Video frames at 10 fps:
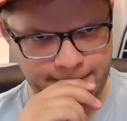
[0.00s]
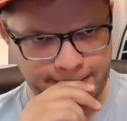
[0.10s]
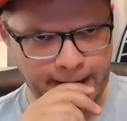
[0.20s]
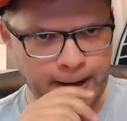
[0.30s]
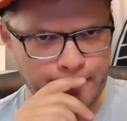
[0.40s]

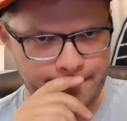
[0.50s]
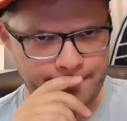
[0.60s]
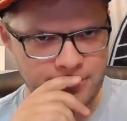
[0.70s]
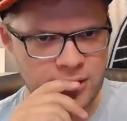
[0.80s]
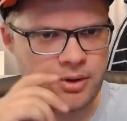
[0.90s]
like,
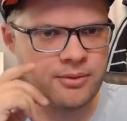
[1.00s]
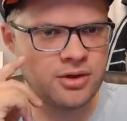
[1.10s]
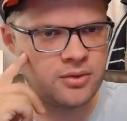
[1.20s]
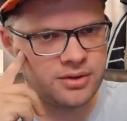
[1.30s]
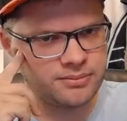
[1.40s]
you're probably
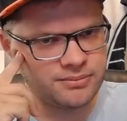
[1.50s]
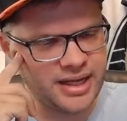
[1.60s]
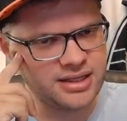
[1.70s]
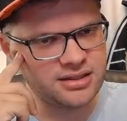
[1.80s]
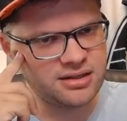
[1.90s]
going to want to
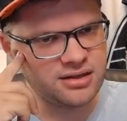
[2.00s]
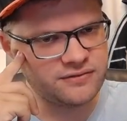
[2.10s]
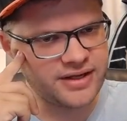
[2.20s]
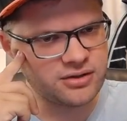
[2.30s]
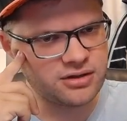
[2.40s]
add in another
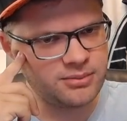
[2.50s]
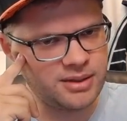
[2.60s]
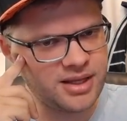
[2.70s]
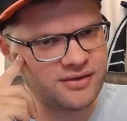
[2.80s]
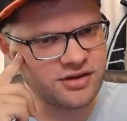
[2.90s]
veteran, and
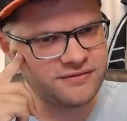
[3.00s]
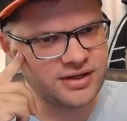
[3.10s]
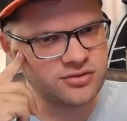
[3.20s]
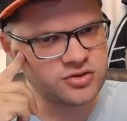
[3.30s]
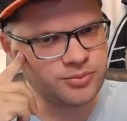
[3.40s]
maybe having a
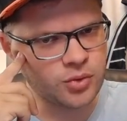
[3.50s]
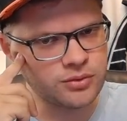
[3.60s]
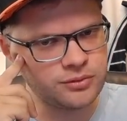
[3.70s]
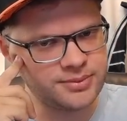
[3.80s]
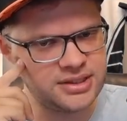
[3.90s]
veteran support
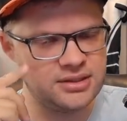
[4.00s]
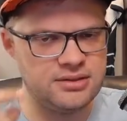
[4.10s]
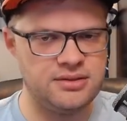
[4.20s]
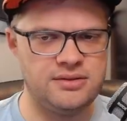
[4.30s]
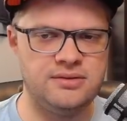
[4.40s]
would be
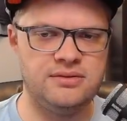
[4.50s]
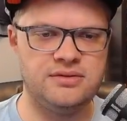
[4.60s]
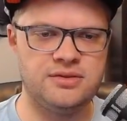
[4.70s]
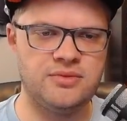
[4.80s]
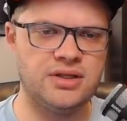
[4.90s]

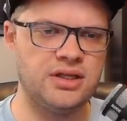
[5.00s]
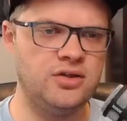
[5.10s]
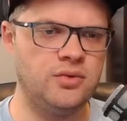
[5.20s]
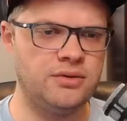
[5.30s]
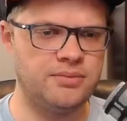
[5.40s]
something that you
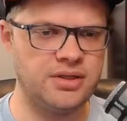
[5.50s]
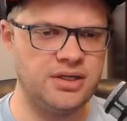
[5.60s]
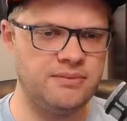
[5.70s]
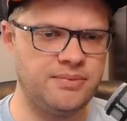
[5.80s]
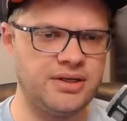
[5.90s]
want to bring
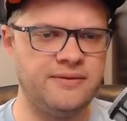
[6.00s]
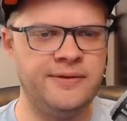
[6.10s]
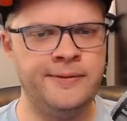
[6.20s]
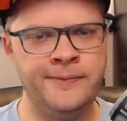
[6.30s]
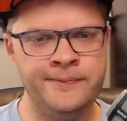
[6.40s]
in. But
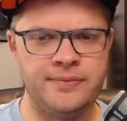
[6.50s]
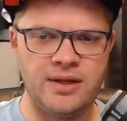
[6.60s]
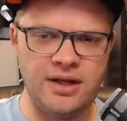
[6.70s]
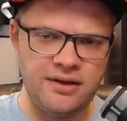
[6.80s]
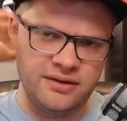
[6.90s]

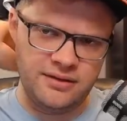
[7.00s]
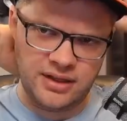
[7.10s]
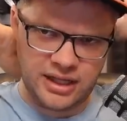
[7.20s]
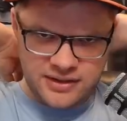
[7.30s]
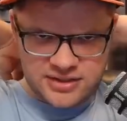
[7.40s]

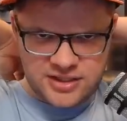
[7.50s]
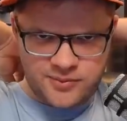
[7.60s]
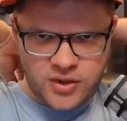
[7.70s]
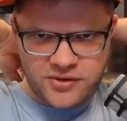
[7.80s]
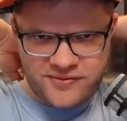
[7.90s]
this is
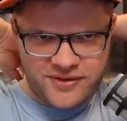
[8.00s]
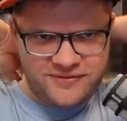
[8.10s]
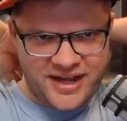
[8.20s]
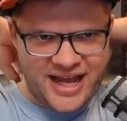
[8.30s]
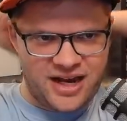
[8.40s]
somewhere,
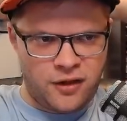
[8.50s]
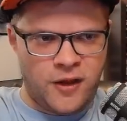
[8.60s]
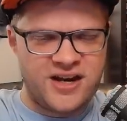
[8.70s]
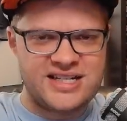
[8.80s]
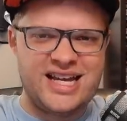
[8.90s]
if I had a
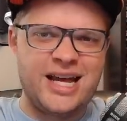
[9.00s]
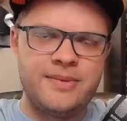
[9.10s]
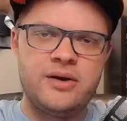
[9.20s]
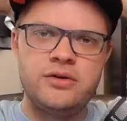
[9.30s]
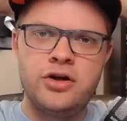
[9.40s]
lot of time,
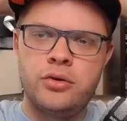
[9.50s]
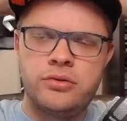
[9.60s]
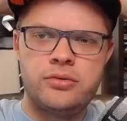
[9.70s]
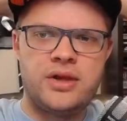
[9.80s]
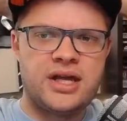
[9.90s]
I would go
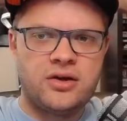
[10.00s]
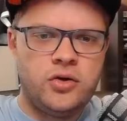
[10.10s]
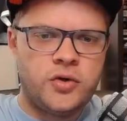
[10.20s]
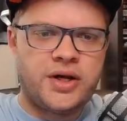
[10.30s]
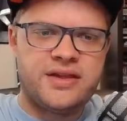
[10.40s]
through, like,
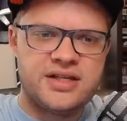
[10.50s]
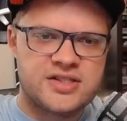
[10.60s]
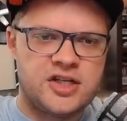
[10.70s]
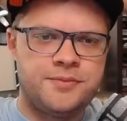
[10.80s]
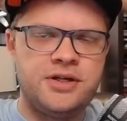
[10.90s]
who do I think is
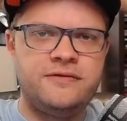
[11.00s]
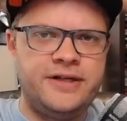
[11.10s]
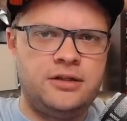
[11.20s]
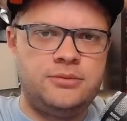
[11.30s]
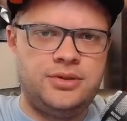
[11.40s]
going to be
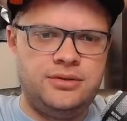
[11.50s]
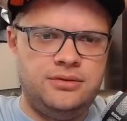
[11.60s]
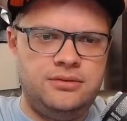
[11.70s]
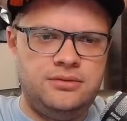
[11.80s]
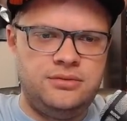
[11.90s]
available,
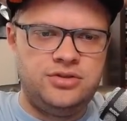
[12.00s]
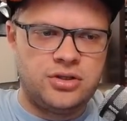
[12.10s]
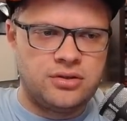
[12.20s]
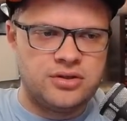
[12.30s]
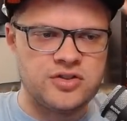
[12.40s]

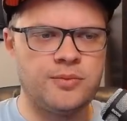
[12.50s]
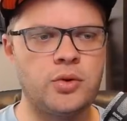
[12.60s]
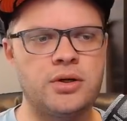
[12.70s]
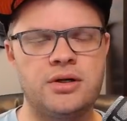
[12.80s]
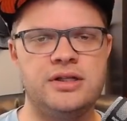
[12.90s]
jungle and
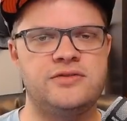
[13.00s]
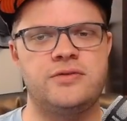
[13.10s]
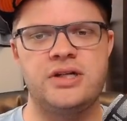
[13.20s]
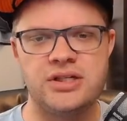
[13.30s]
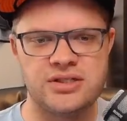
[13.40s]
support, as
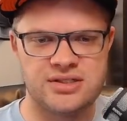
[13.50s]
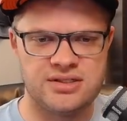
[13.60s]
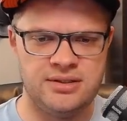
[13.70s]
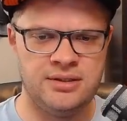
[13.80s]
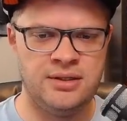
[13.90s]
free agents.
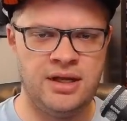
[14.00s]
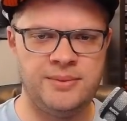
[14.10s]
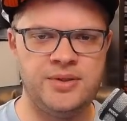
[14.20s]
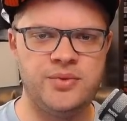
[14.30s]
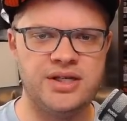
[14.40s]
I
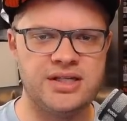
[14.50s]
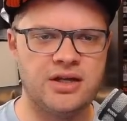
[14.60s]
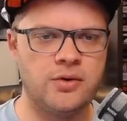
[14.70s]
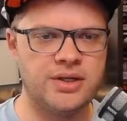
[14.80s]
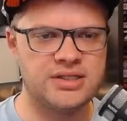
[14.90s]
mean, we can take
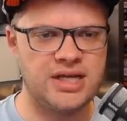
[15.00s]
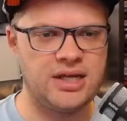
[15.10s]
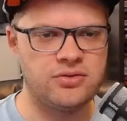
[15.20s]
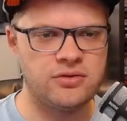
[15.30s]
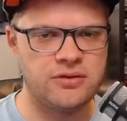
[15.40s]
a quick
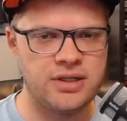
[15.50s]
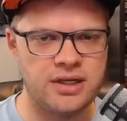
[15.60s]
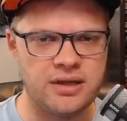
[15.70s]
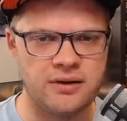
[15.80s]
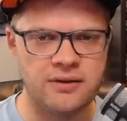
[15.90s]
scan through it right
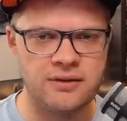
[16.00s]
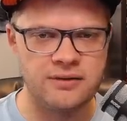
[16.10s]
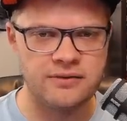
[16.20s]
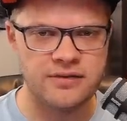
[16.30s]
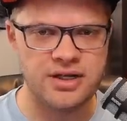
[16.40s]
now.
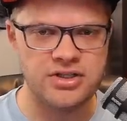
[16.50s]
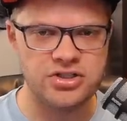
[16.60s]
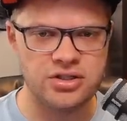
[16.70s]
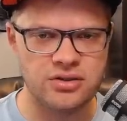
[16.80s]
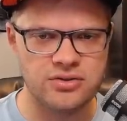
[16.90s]
Free agent
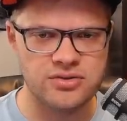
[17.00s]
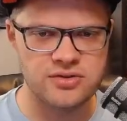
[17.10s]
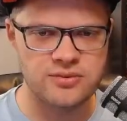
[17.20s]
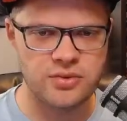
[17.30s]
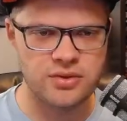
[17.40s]
junglers and
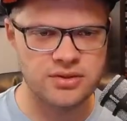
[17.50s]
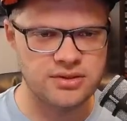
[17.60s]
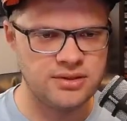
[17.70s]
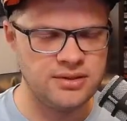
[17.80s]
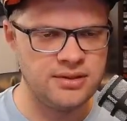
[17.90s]

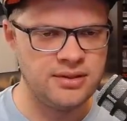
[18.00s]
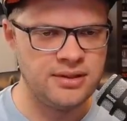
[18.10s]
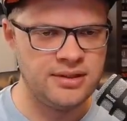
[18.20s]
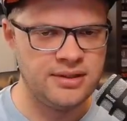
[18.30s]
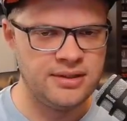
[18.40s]
supports.
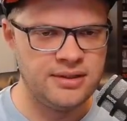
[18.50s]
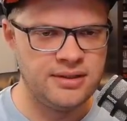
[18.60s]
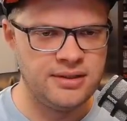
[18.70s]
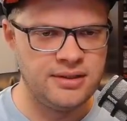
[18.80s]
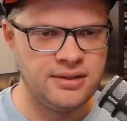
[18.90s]

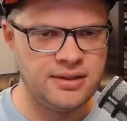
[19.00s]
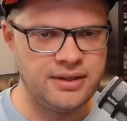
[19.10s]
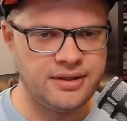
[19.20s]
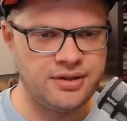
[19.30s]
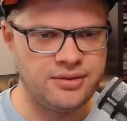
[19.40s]

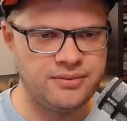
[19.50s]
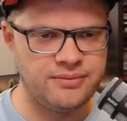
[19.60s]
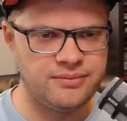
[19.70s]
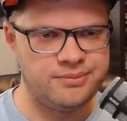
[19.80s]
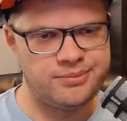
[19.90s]

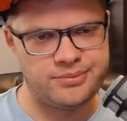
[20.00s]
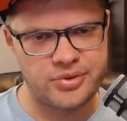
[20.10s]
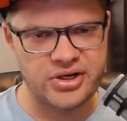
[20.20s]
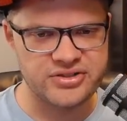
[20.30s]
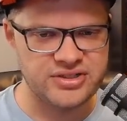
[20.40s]

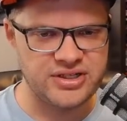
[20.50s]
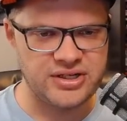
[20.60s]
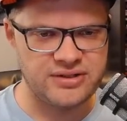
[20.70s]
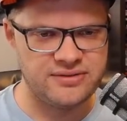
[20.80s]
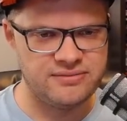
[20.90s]

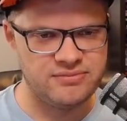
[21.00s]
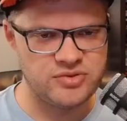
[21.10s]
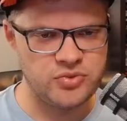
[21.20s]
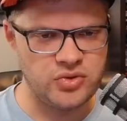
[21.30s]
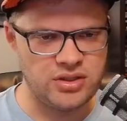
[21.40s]
Broxa,
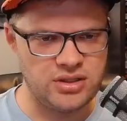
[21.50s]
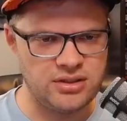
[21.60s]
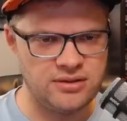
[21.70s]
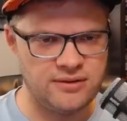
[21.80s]
Smoothie,